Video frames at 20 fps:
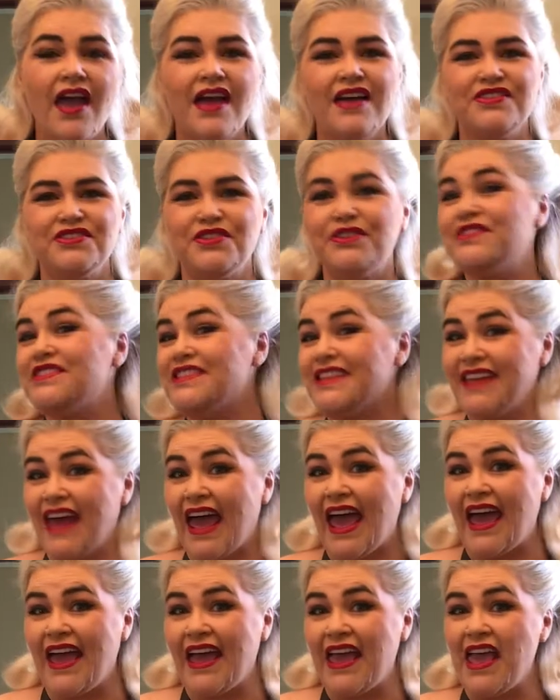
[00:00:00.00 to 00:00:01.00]
So
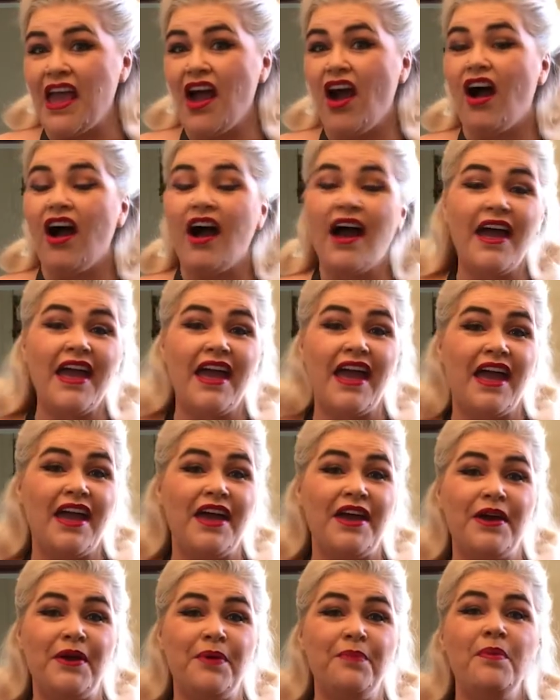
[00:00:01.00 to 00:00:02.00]
today I
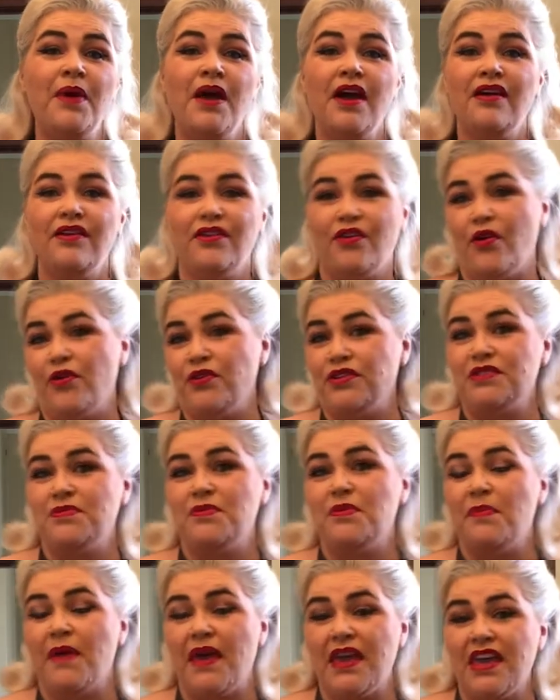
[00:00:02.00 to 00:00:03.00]
am going to be
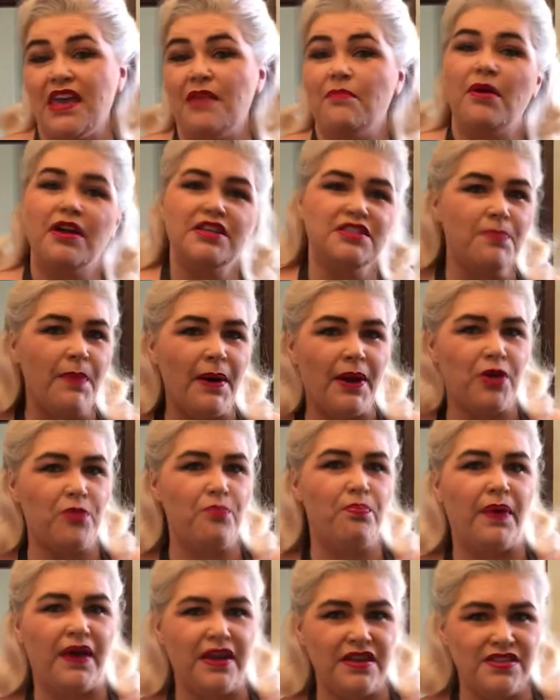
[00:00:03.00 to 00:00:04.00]
making my tomato
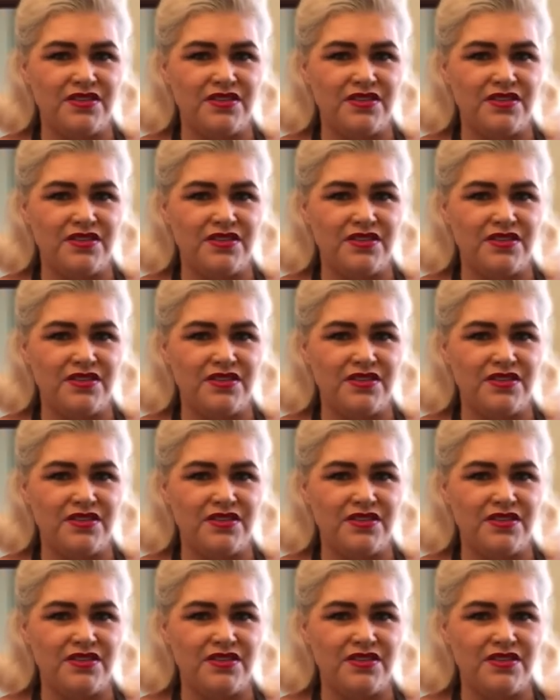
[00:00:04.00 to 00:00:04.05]
base